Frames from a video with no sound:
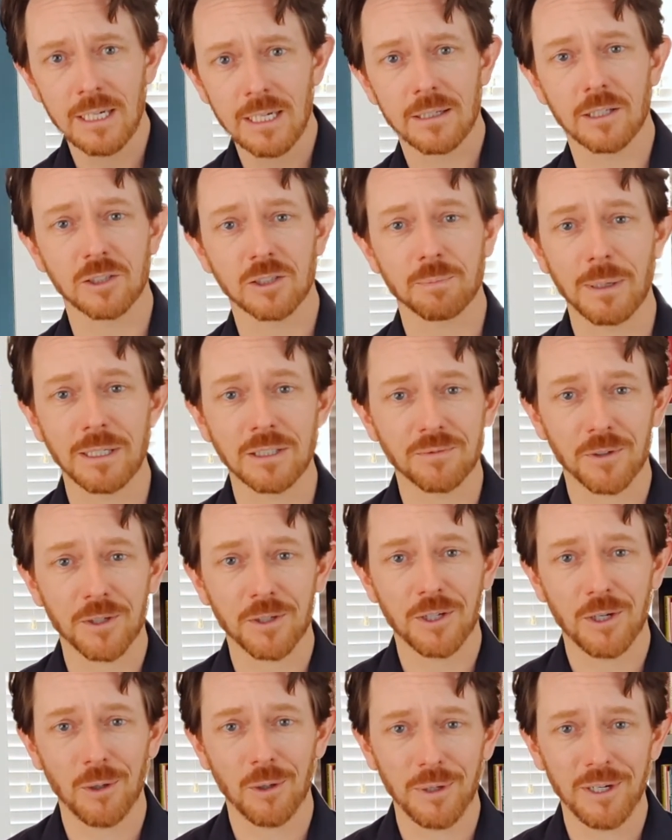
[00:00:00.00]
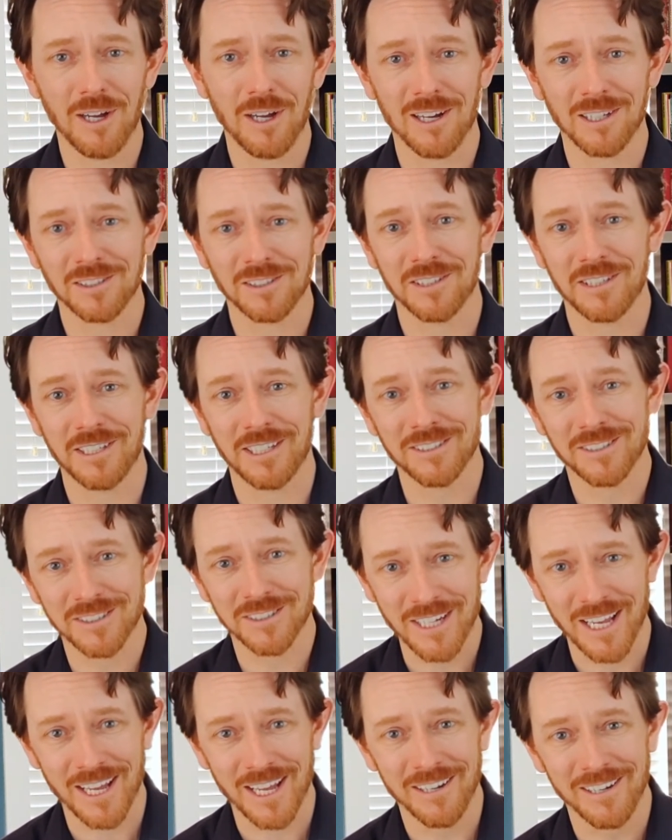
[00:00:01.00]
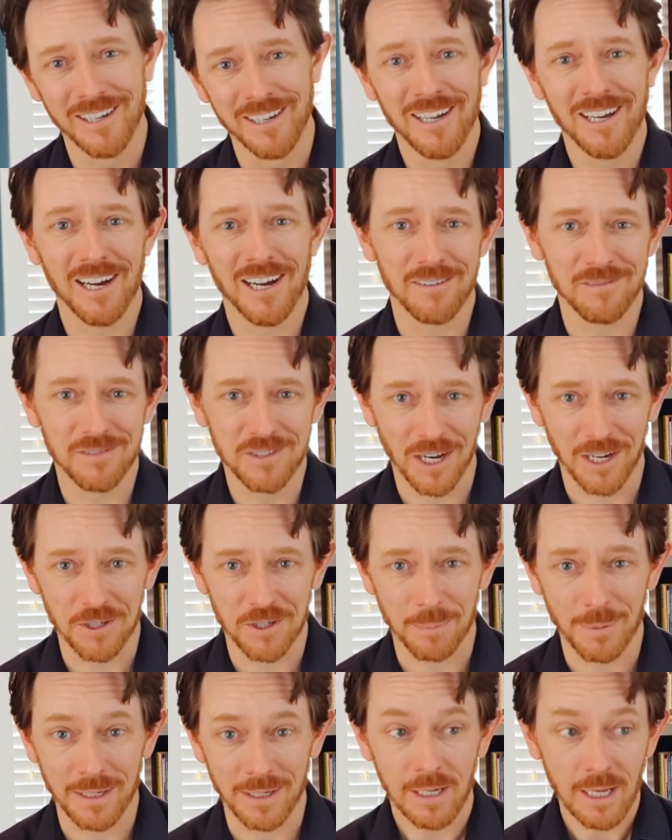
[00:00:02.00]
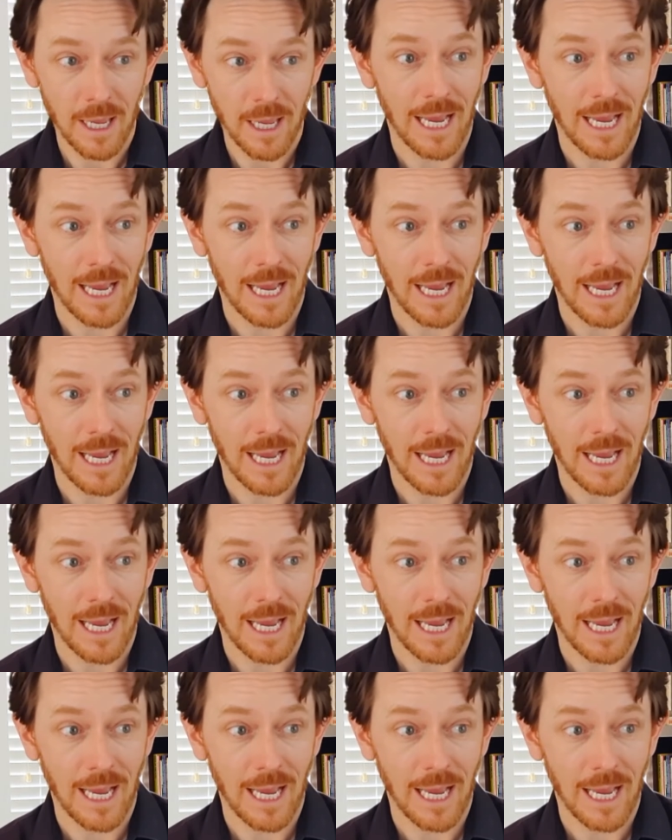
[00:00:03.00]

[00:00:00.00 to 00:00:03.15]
the space for curiosity instead of judgment,